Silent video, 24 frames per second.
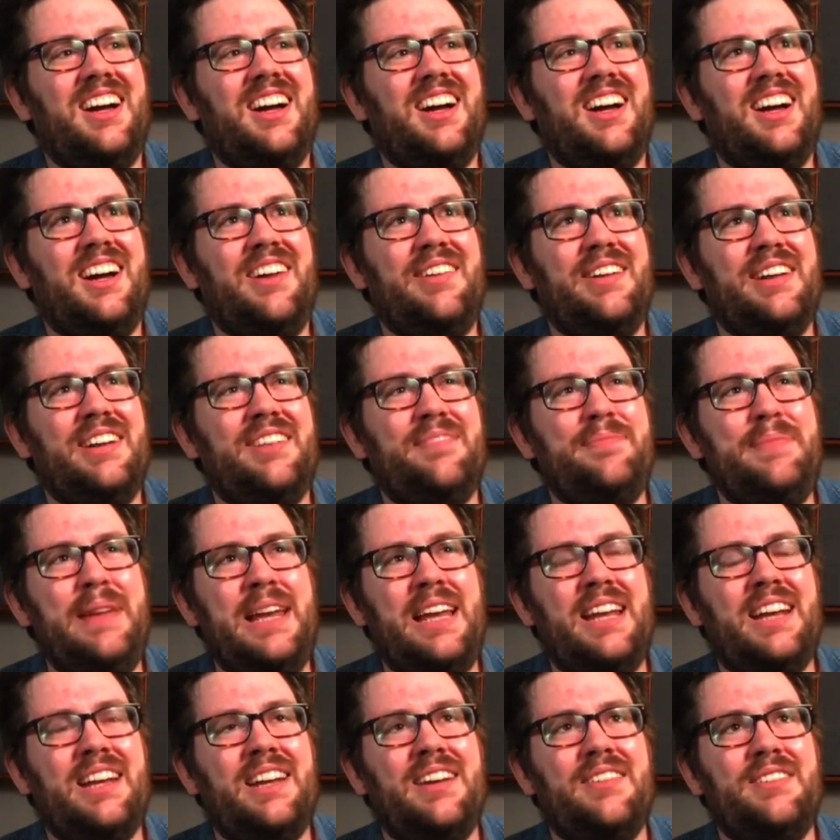I went,
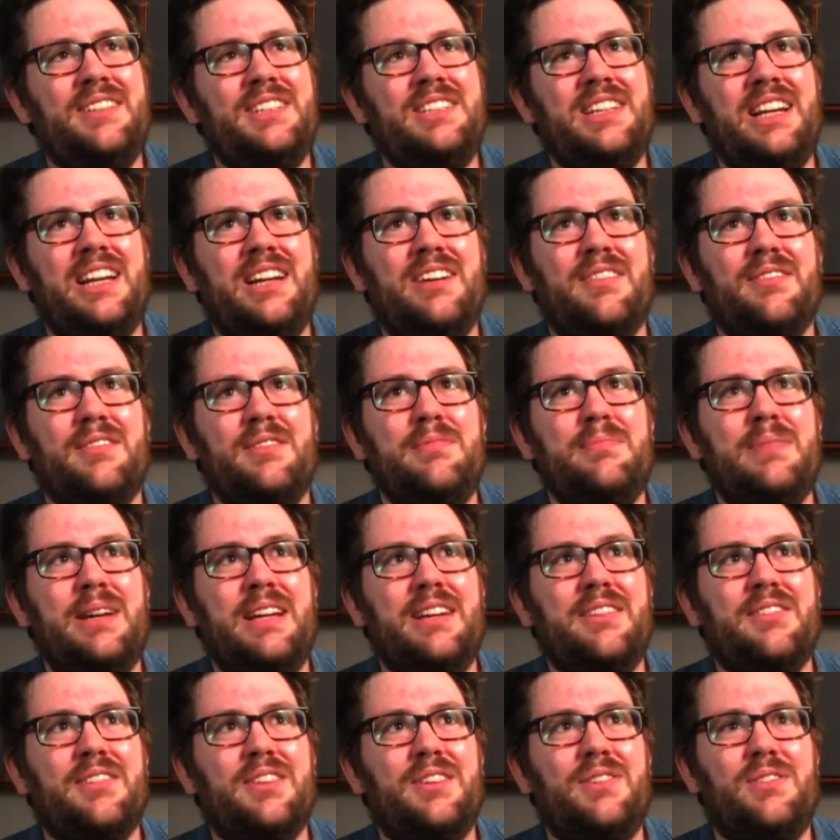man, I wish I had a room mic
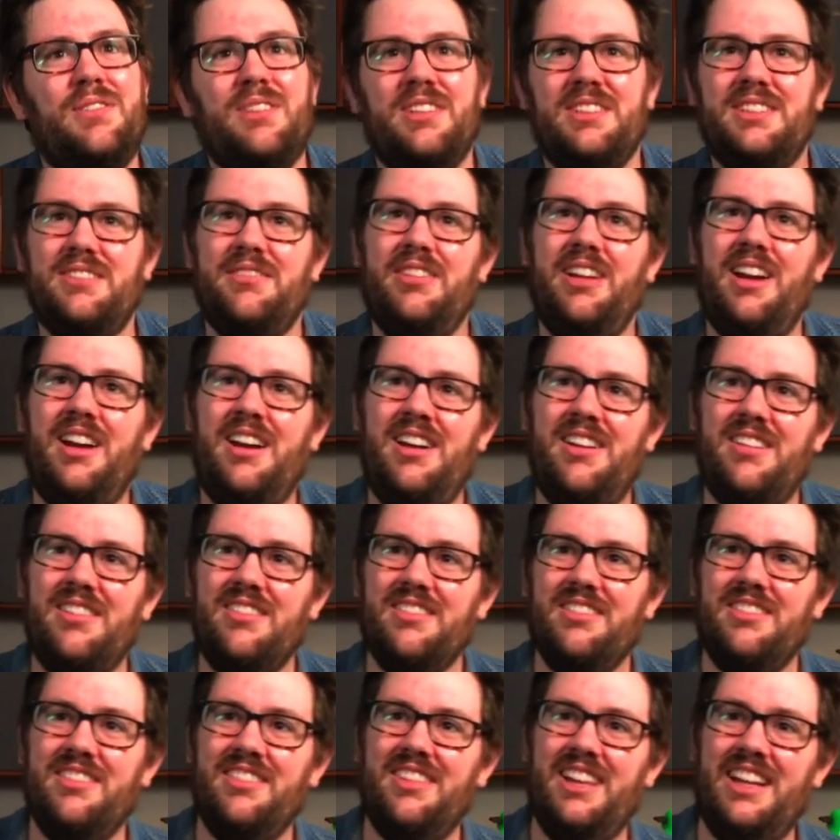for the horns. I went, oh,
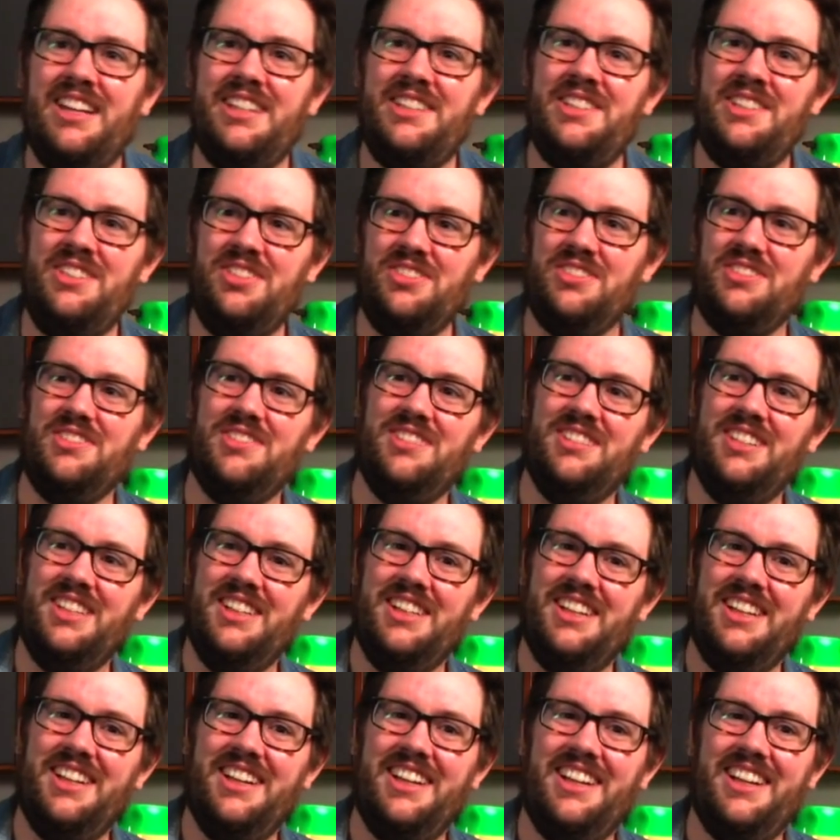I do.
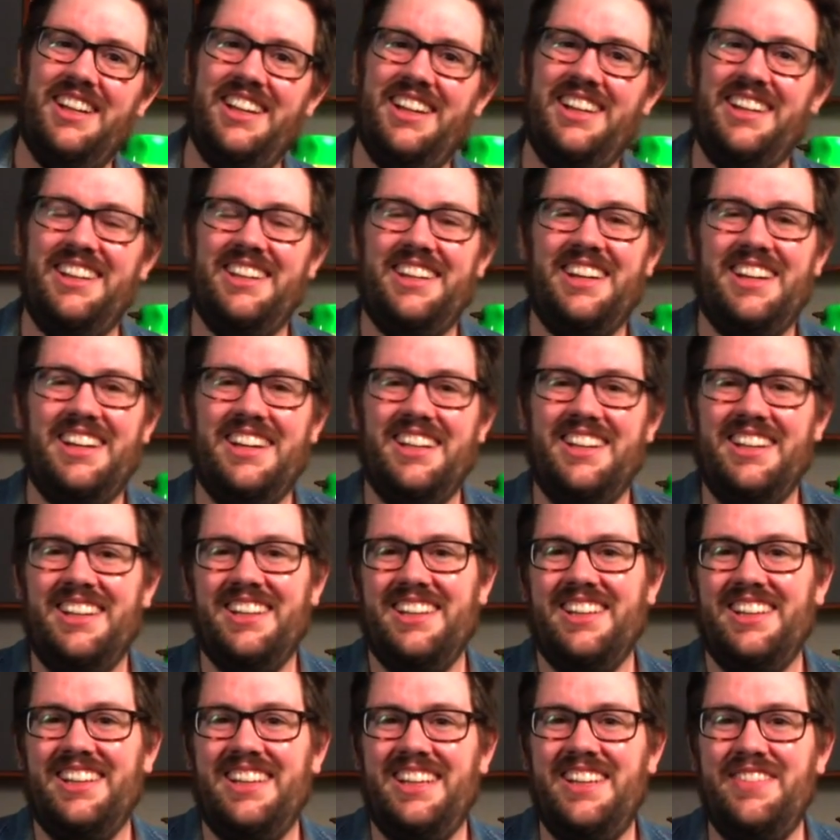And
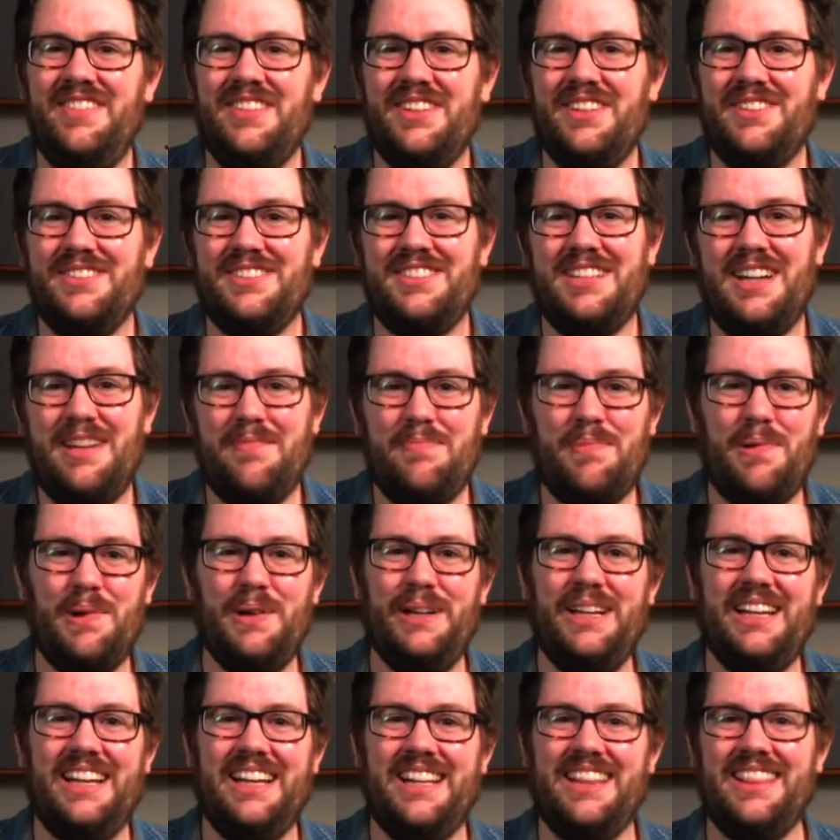even though it's not
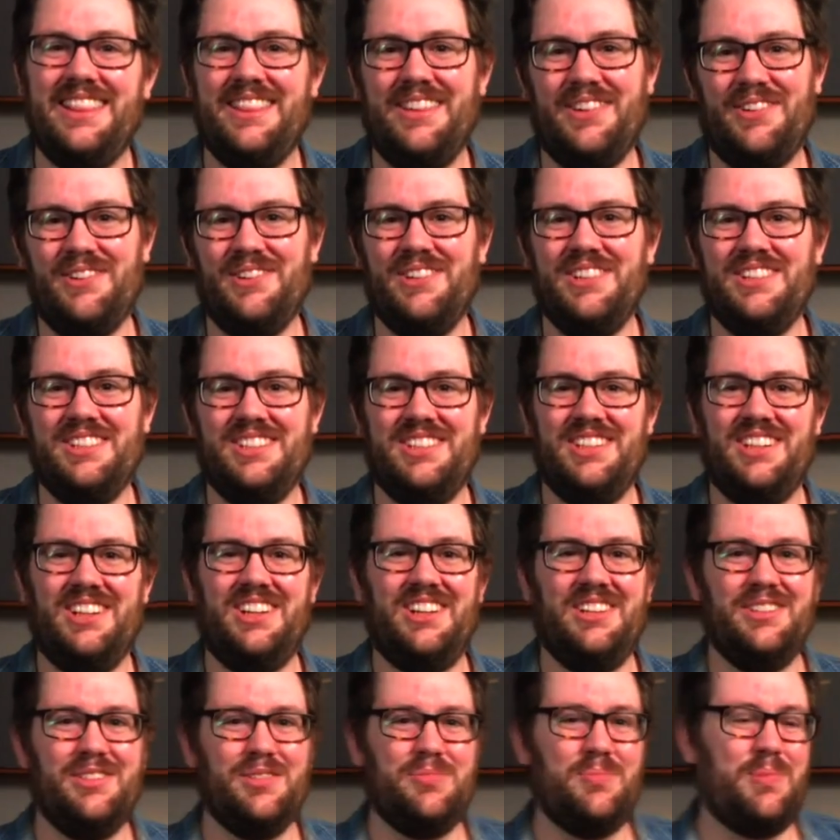pointing at the horns at all,
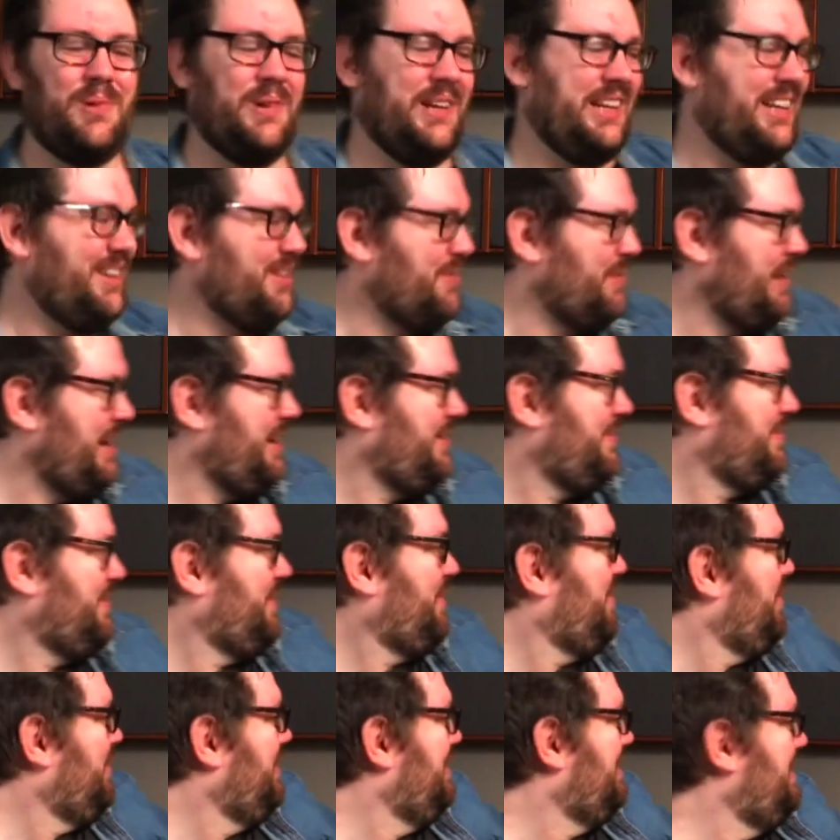it was pointing away from the
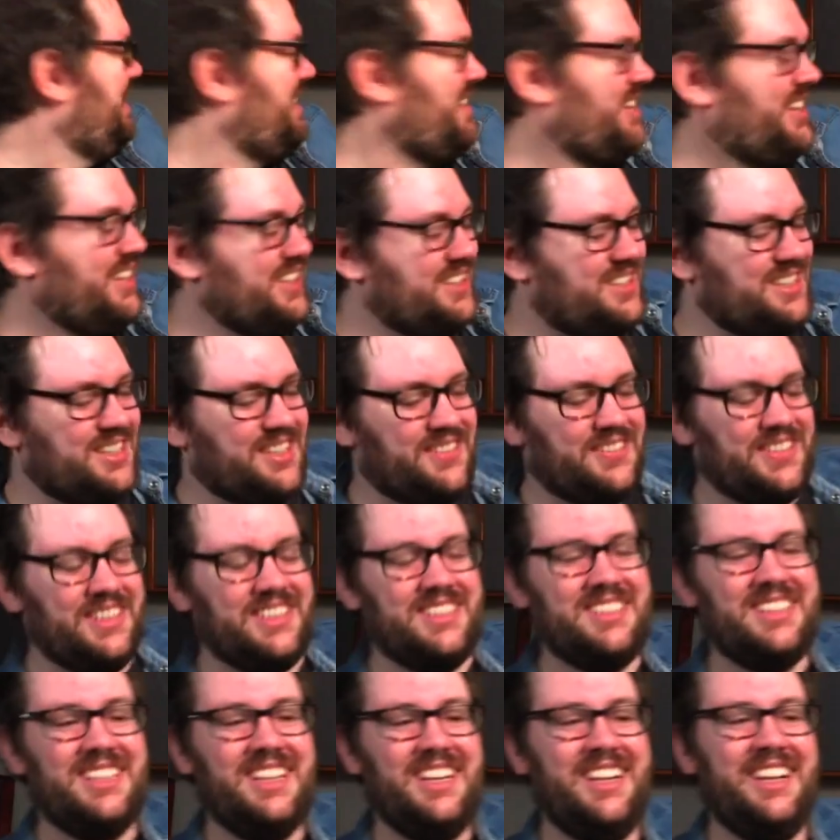horns at a hard surface,